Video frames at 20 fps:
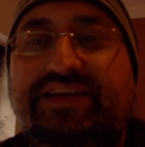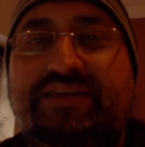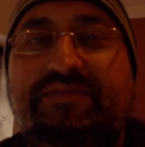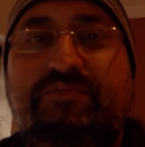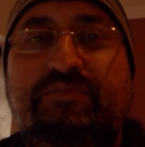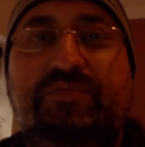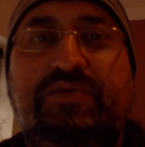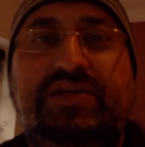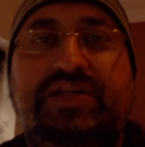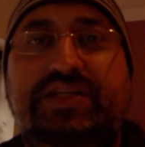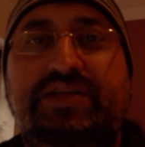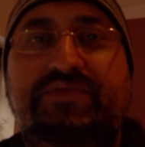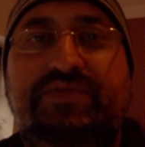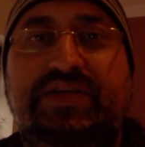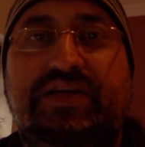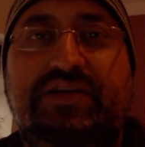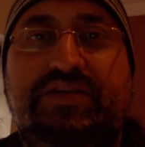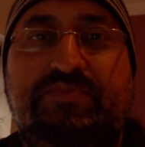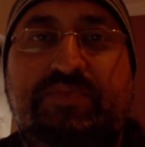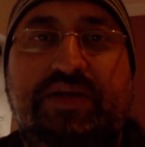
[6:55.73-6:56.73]
Muslims
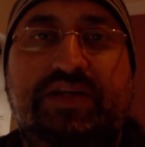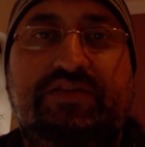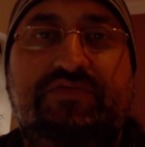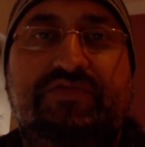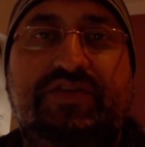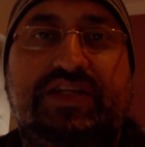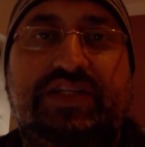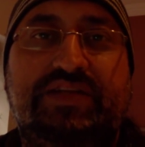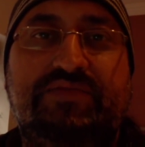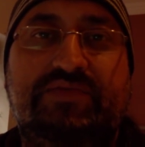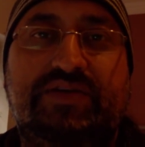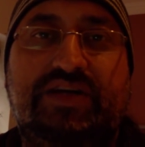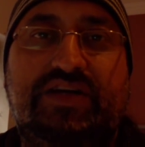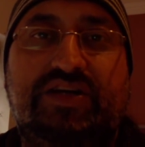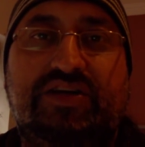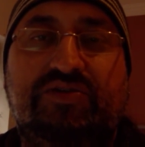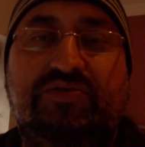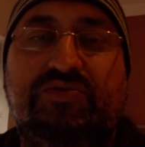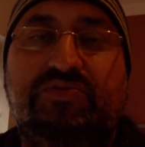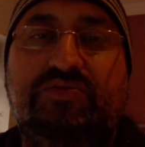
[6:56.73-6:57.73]
had played a victim
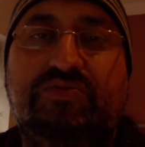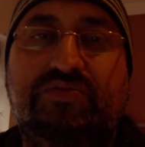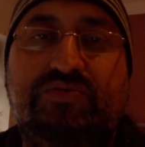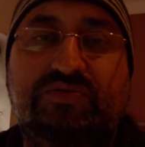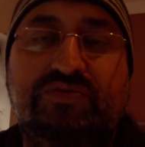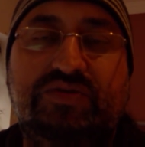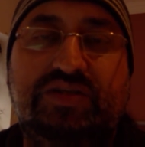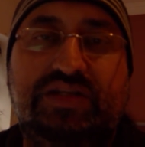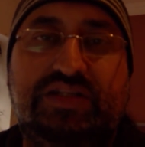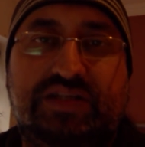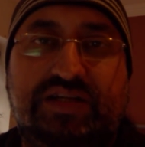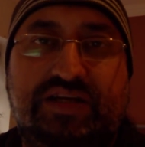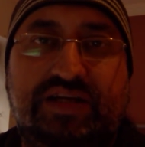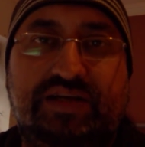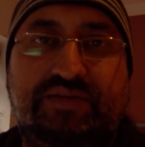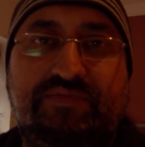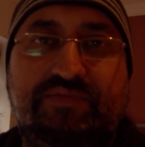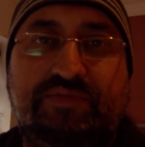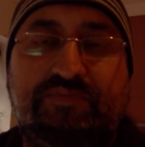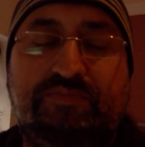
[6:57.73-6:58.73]
card all the
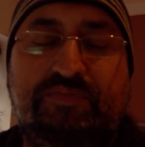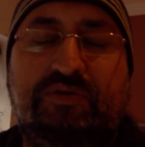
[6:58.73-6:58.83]
time.